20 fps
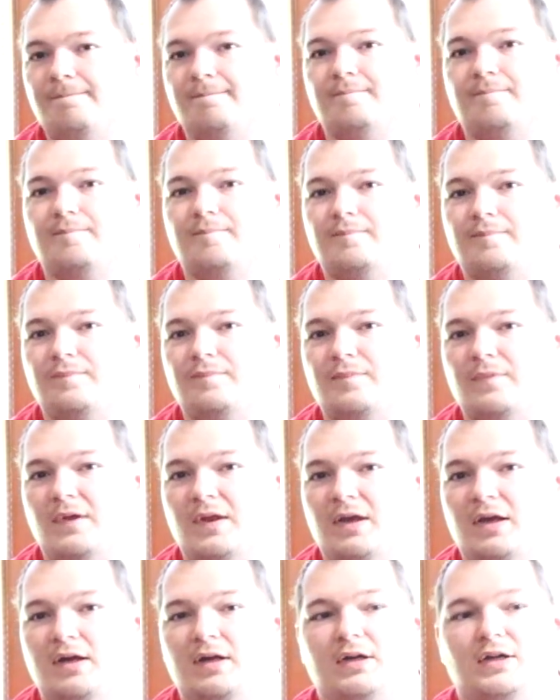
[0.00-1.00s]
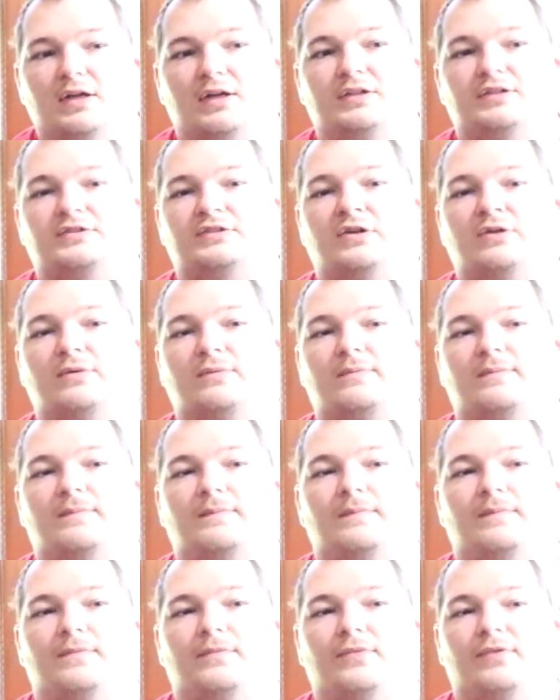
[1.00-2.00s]
how this pandemic
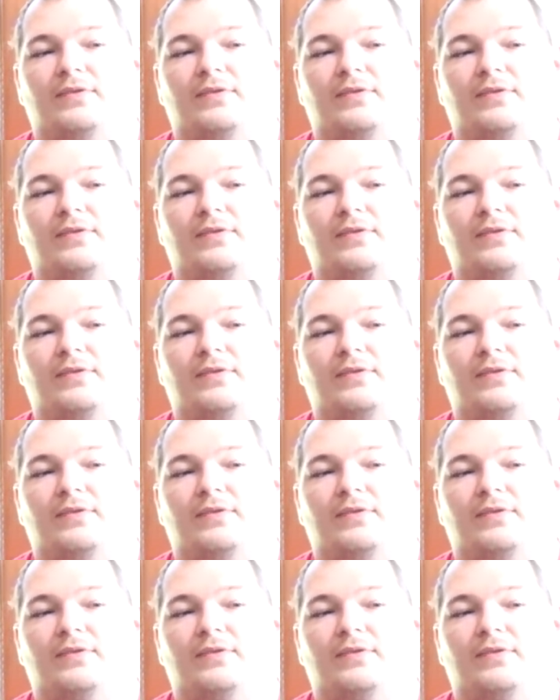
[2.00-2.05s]
works.